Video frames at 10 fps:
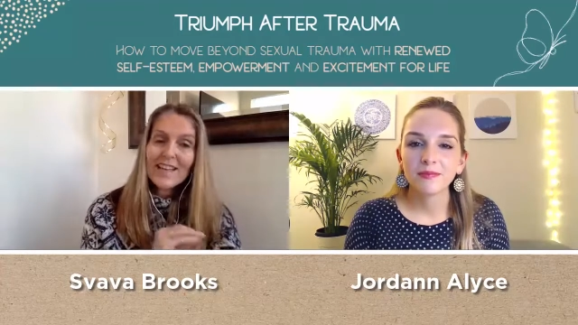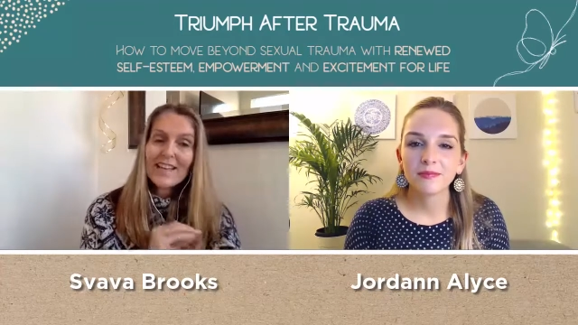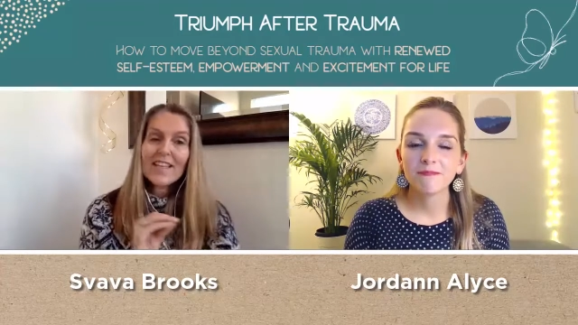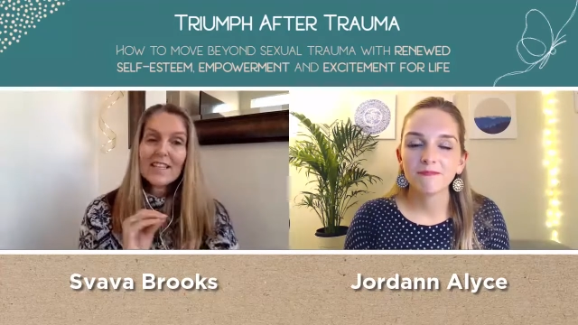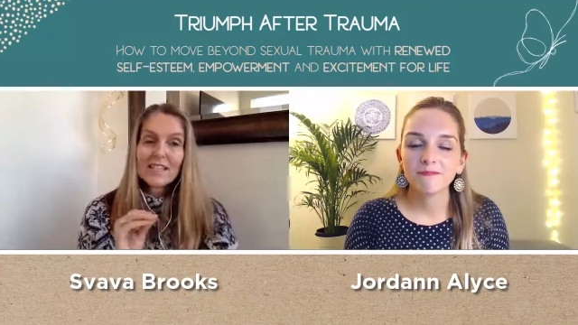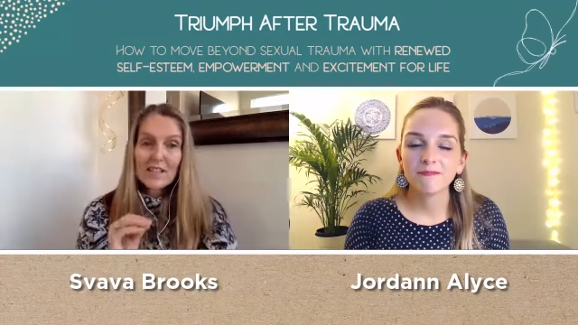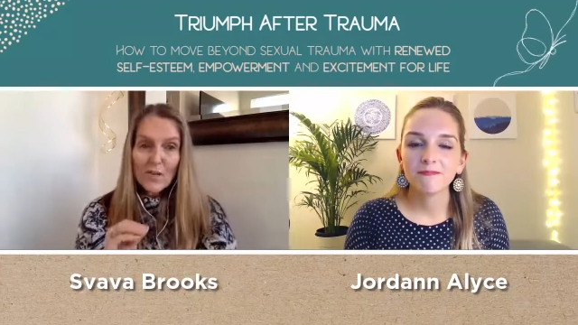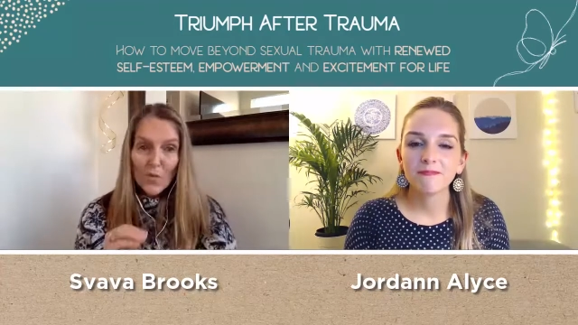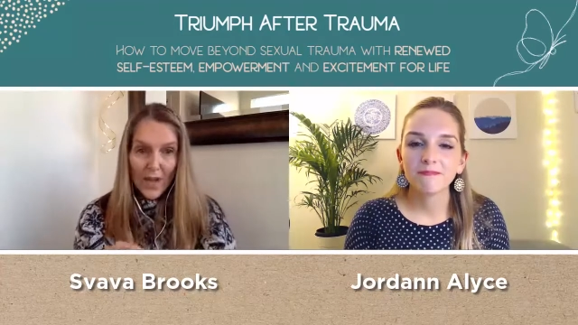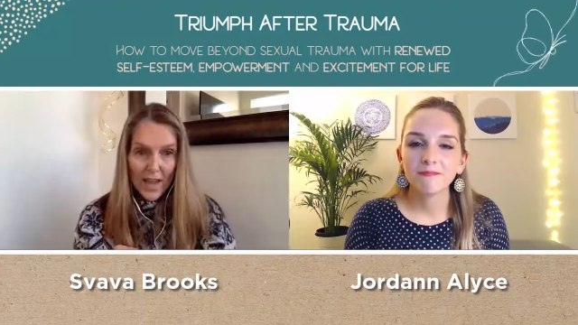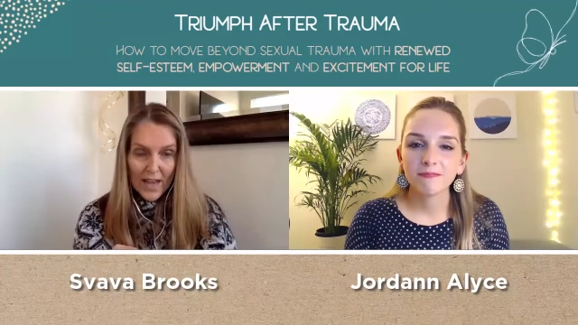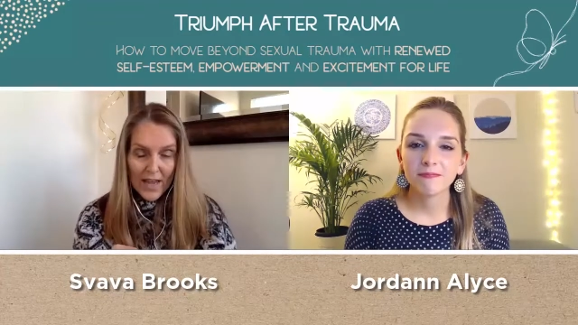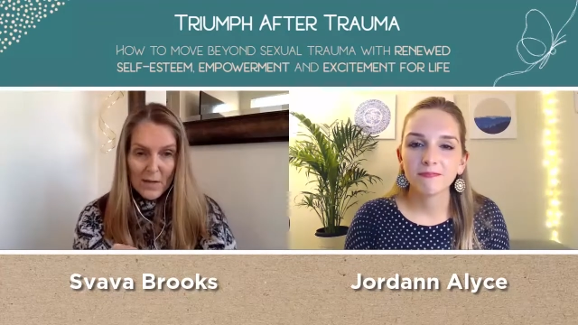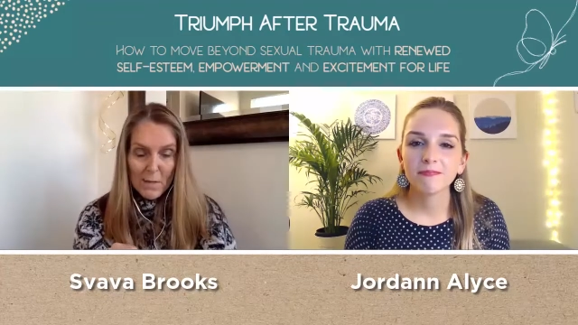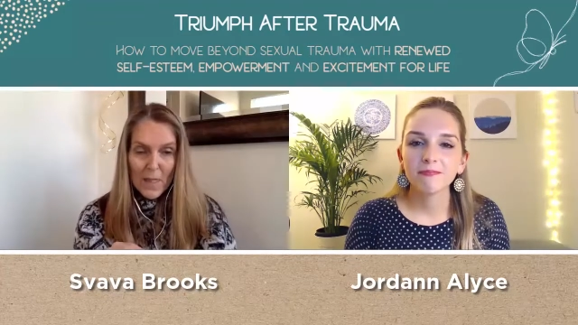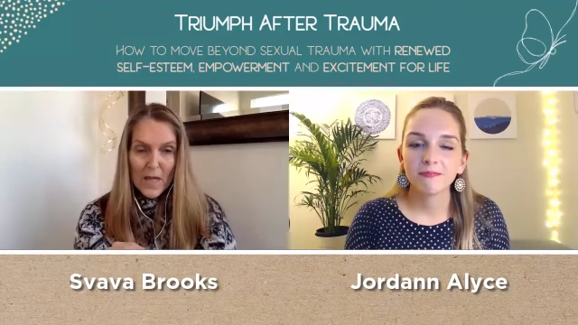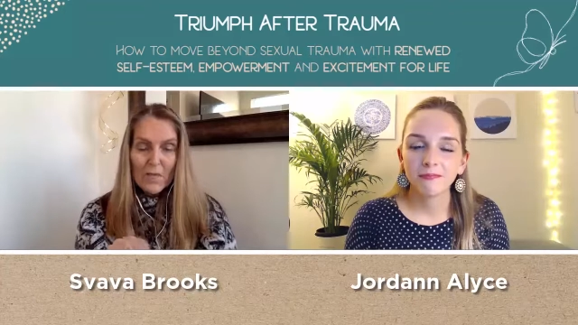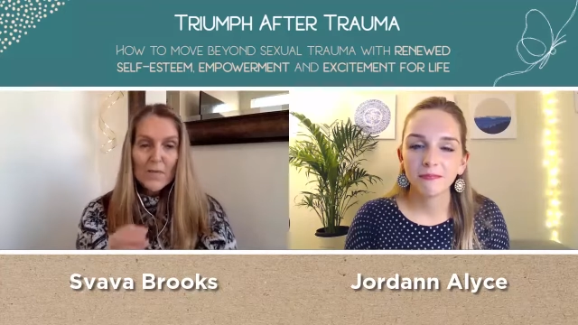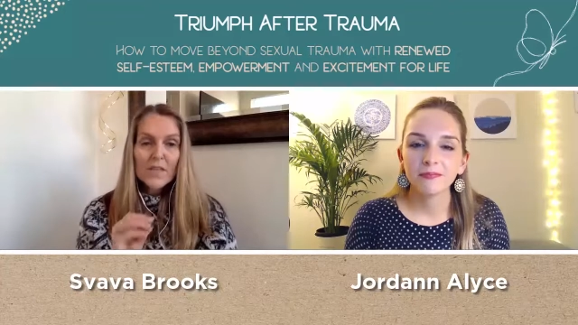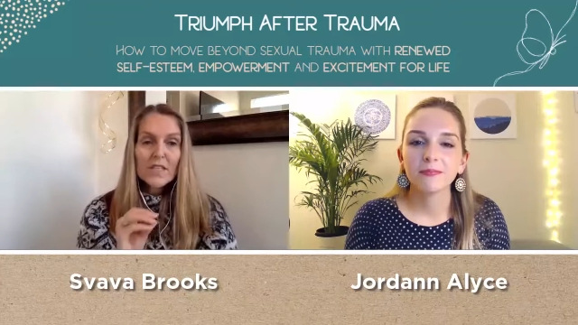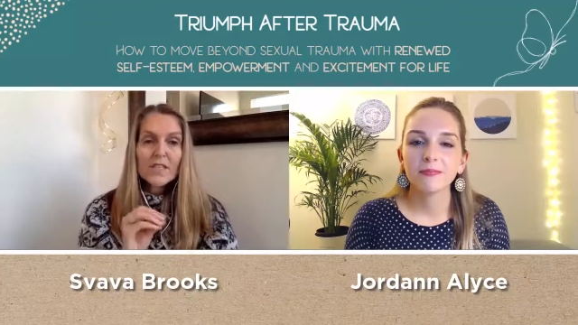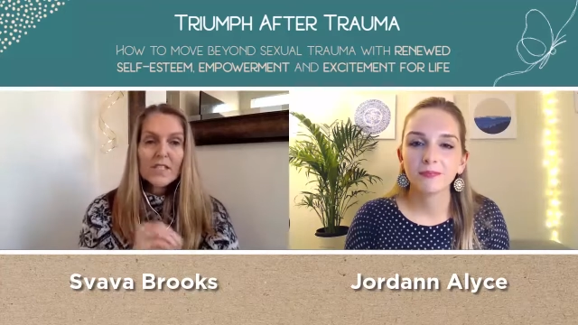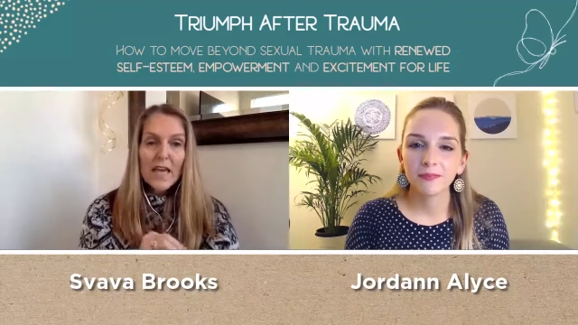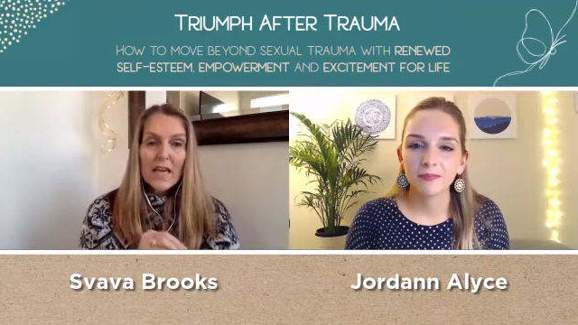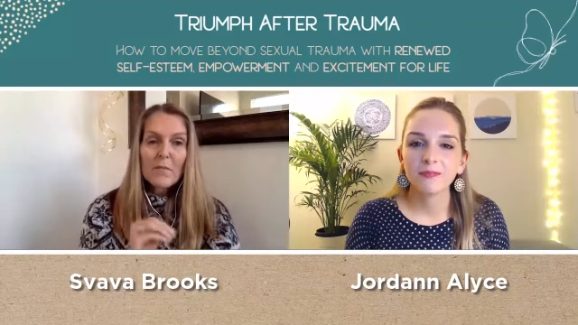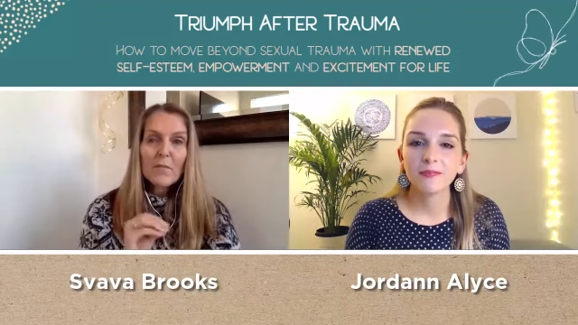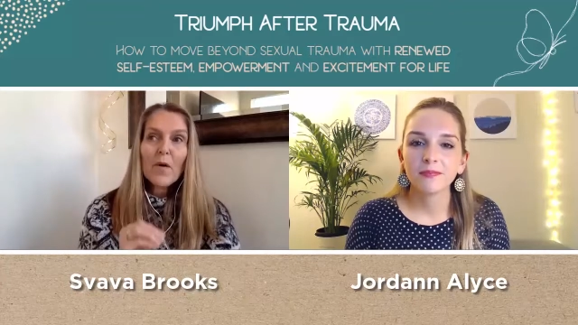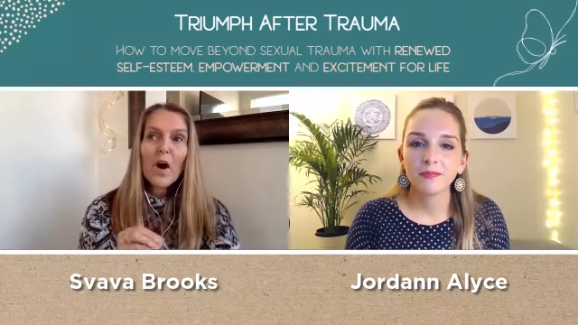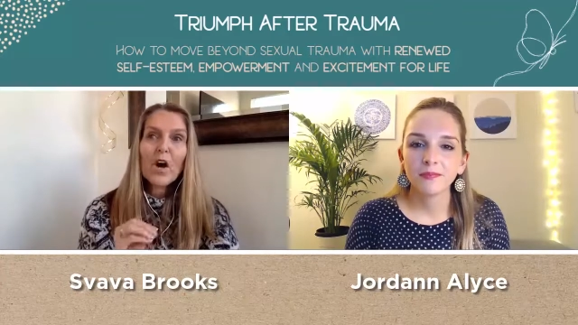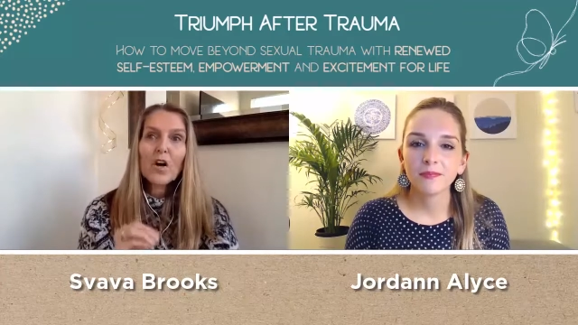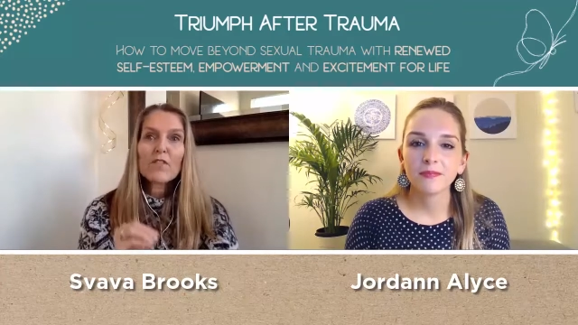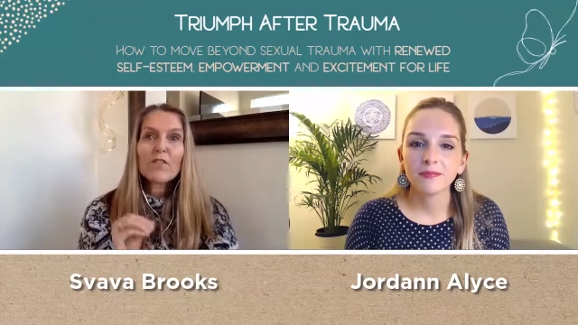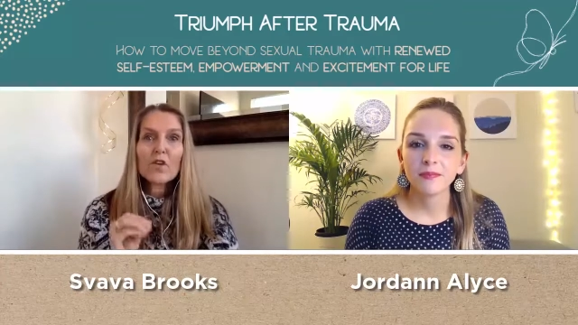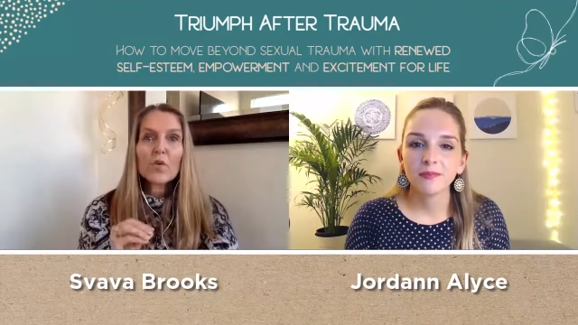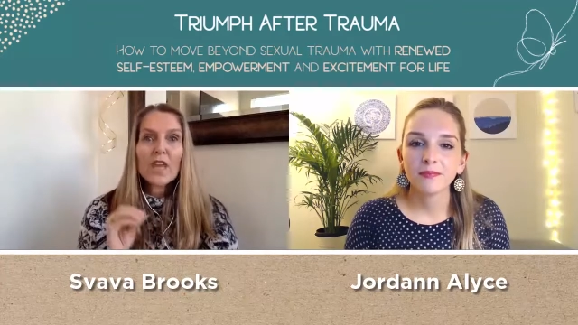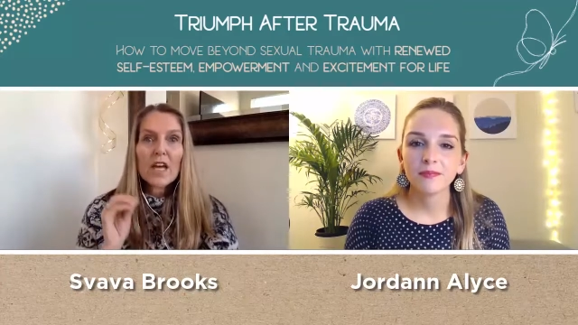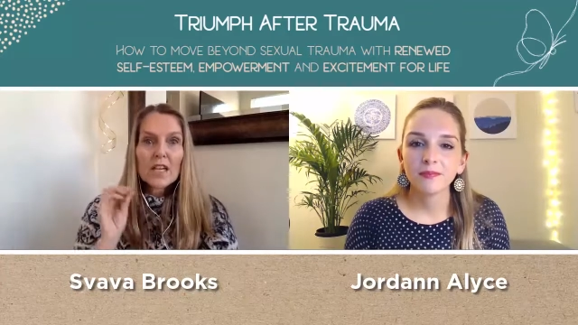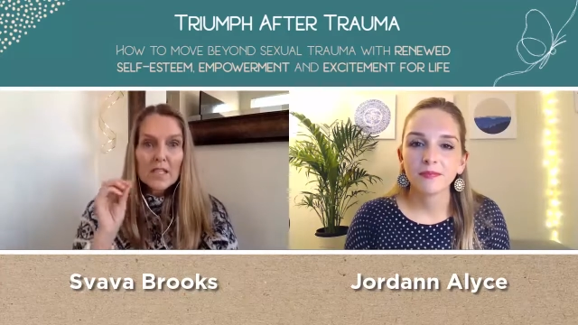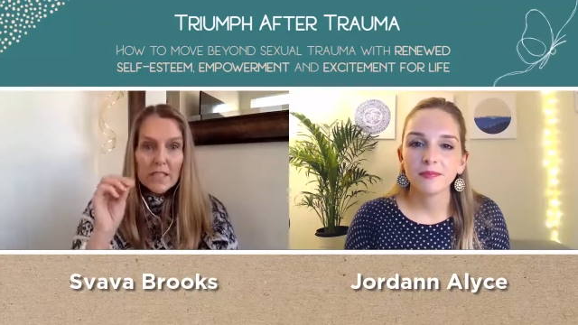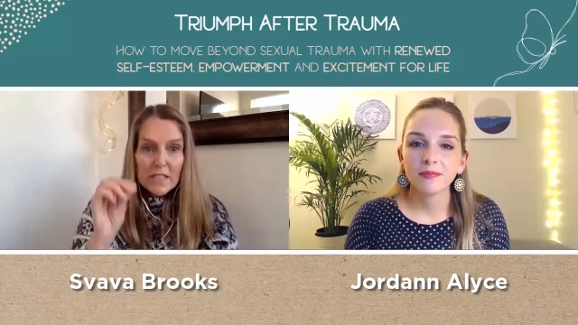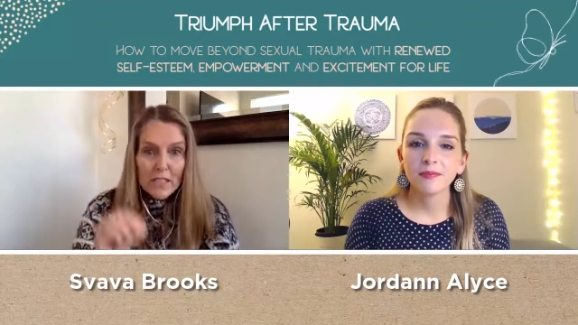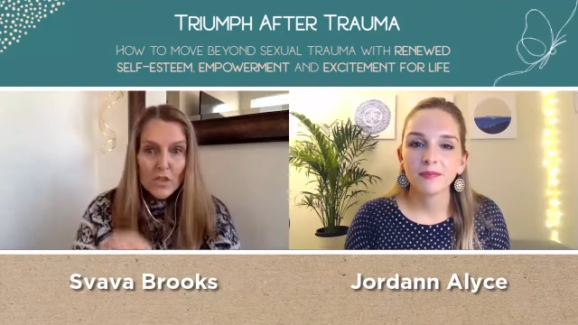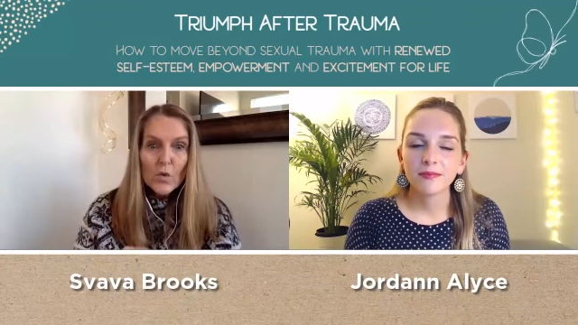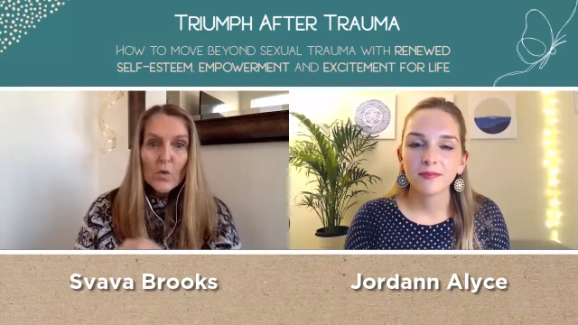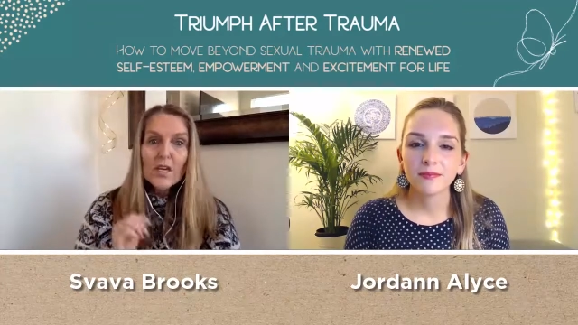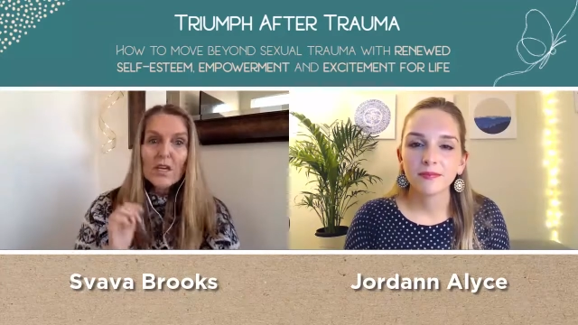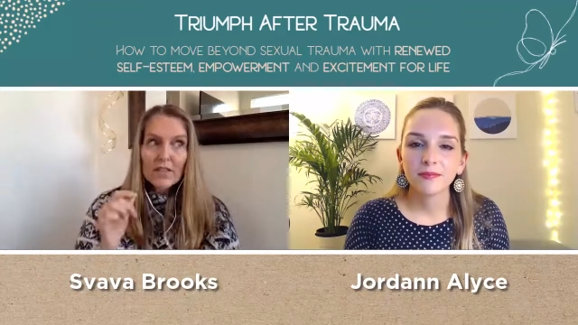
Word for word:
Speaker 1: gets in the way, mm-hmm. but the same part of you that is doing,